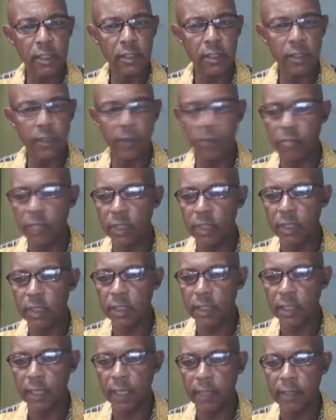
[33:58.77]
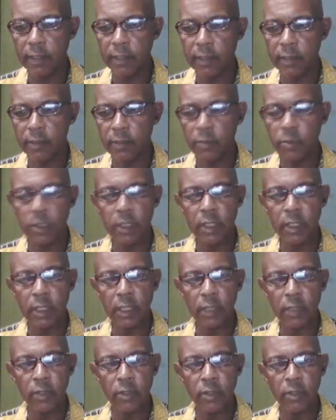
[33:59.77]
So it means that we
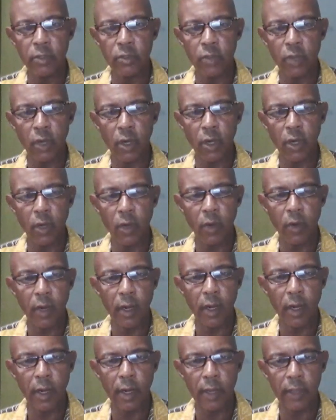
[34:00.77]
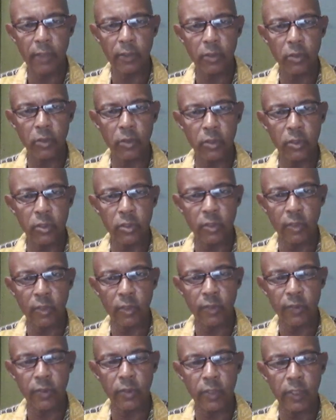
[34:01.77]
are going to allow a lot of good
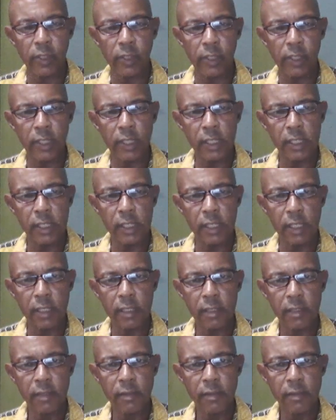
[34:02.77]
stuff to go into the sea.